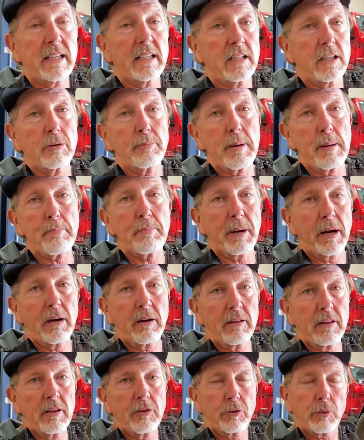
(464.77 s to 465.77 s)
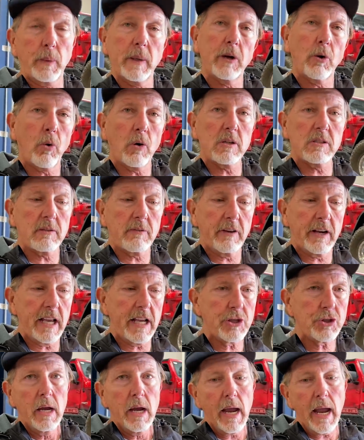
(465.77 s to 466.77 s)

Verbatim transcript: a little bit bigger than three quarters of an inch.